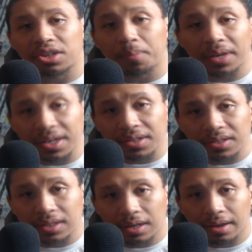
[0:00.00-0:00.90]

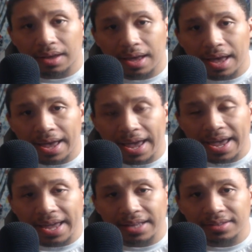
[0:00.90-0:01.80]
appears
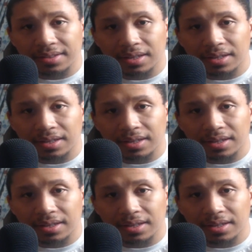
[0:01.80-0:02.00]
and